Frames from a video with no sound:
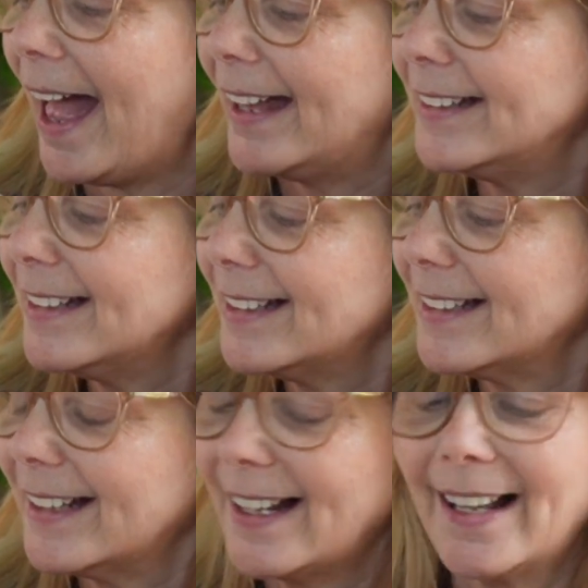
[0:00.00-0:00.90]

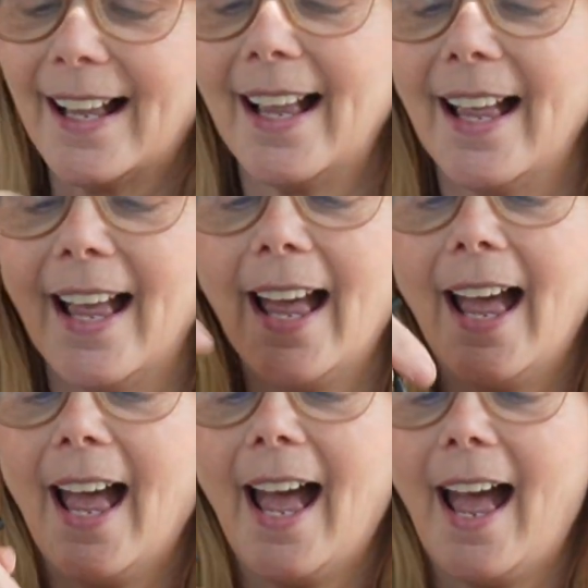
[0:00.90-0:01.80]
ends
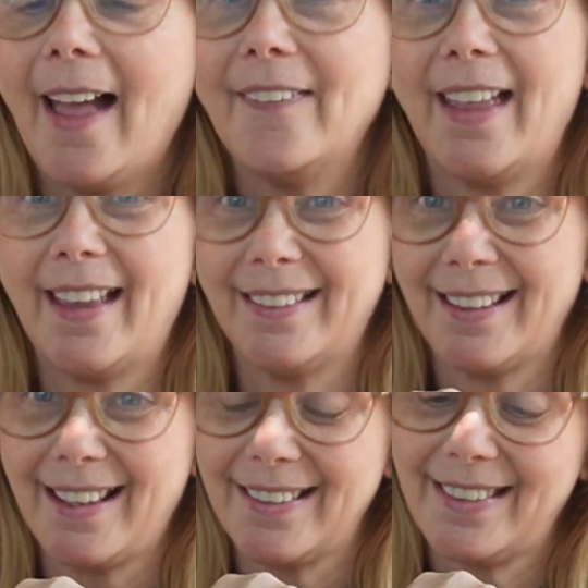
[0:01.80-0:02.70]
and then
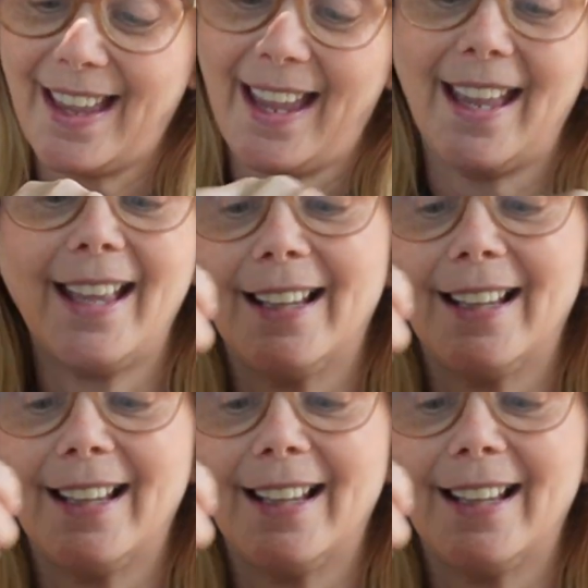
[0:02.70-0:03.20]
they